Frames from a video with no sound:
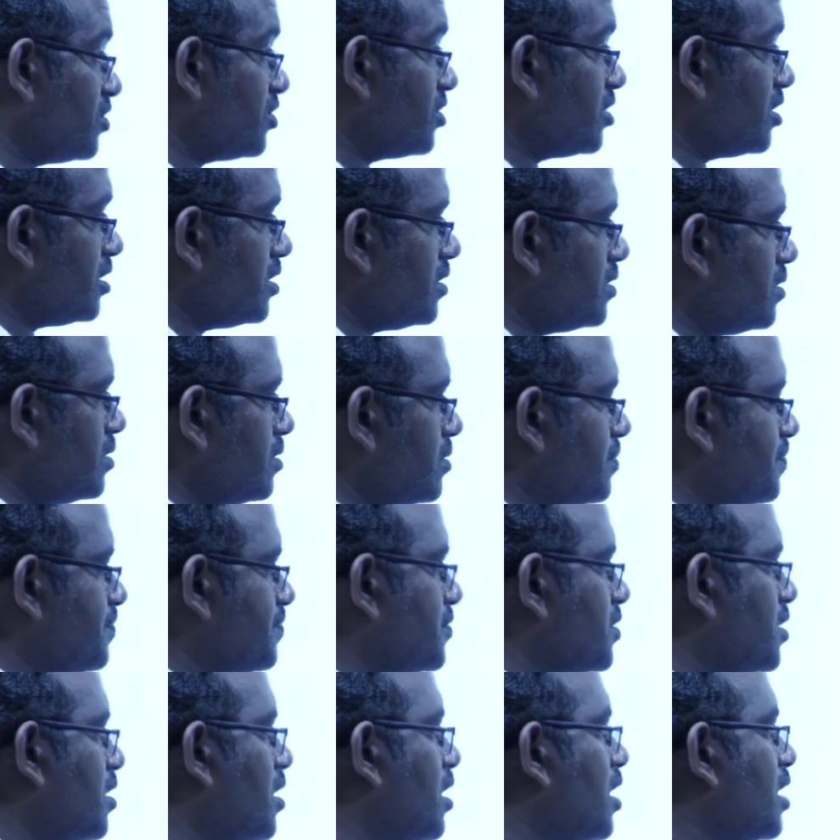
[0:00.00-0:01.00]
area,
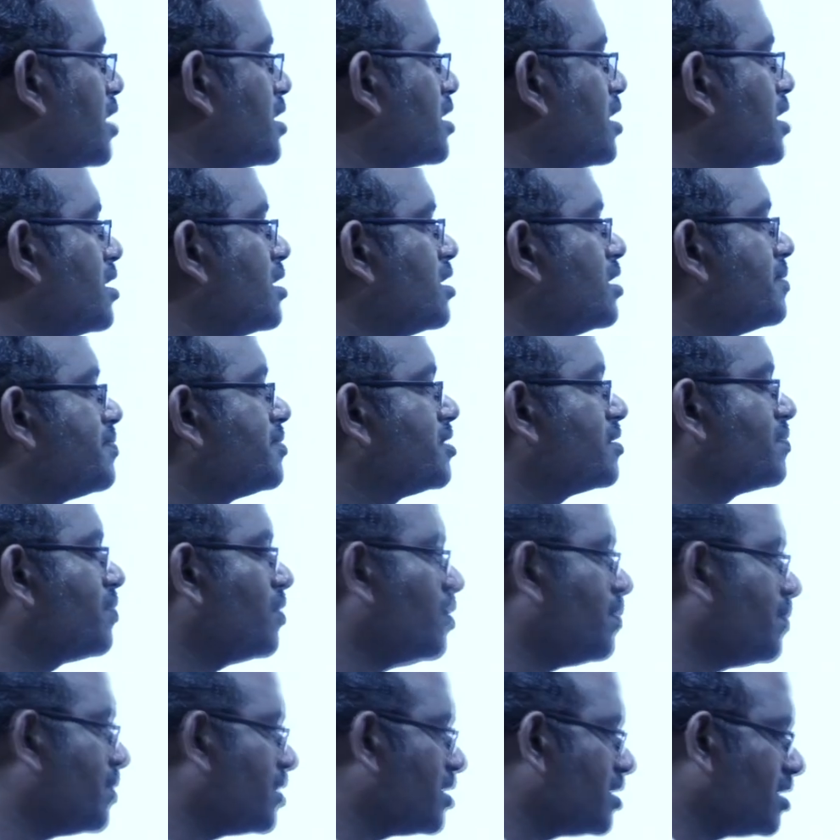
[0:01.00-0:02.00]
organoleptic
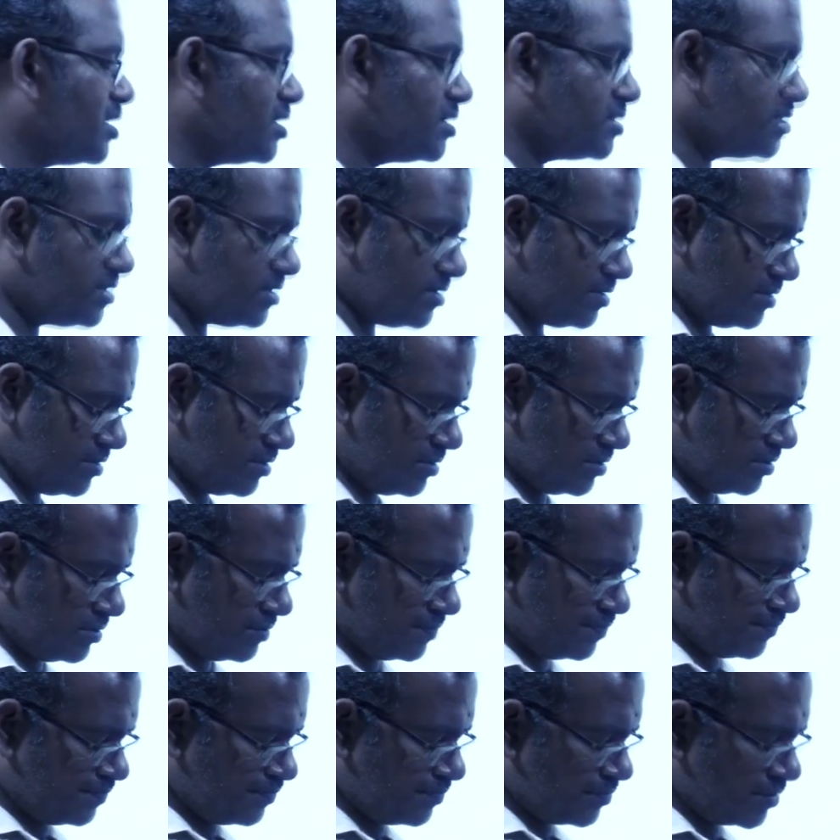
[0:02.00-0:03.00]
properties
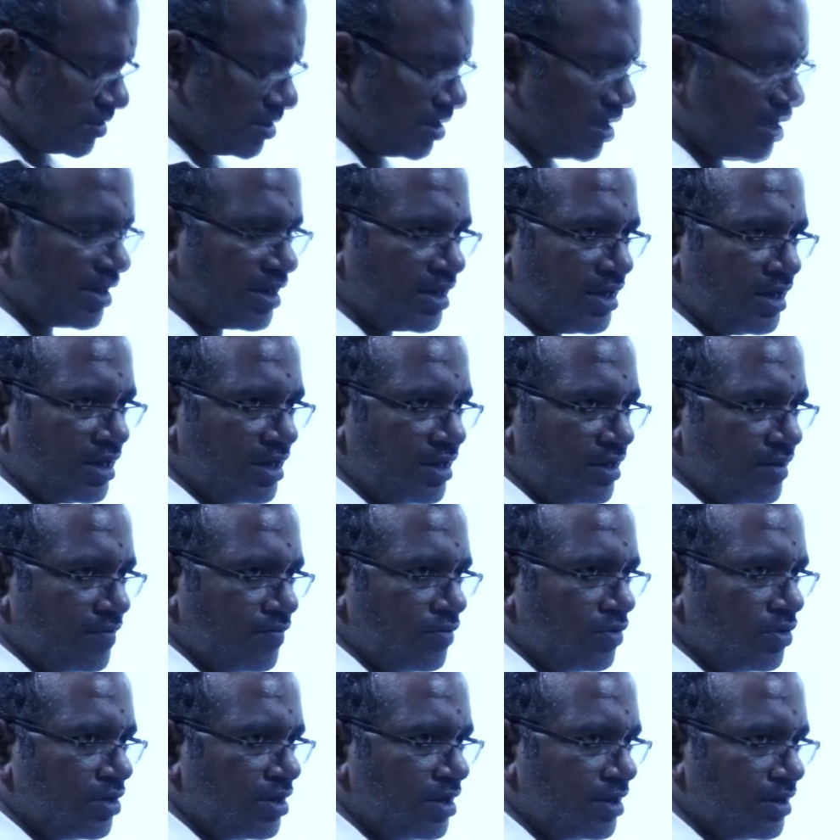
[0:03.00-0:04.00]
like color,
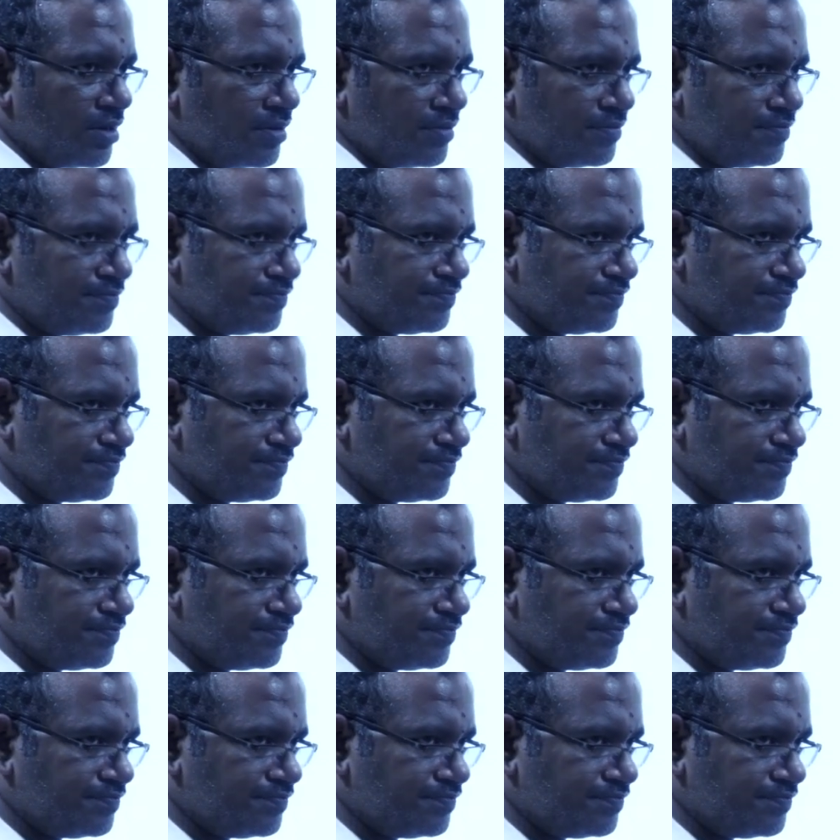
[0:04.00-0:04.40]
odor,